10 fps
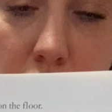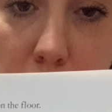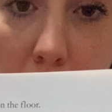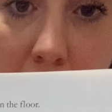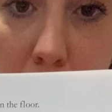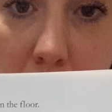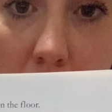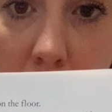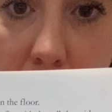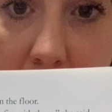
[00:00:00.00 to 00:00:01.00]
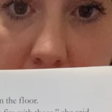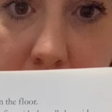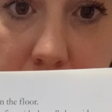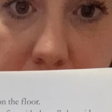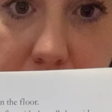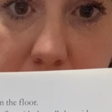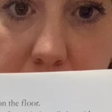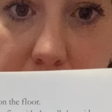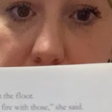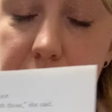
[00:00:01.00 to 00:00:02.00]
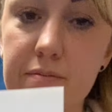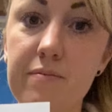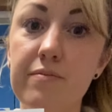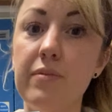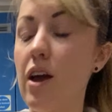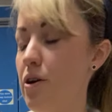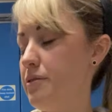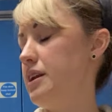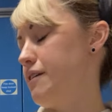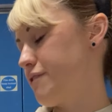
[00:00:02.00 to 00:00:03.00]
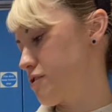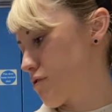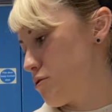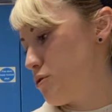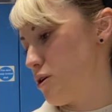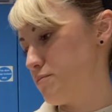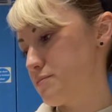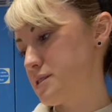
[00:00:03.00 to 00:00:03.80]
to play with, are they? Only for grown-ups.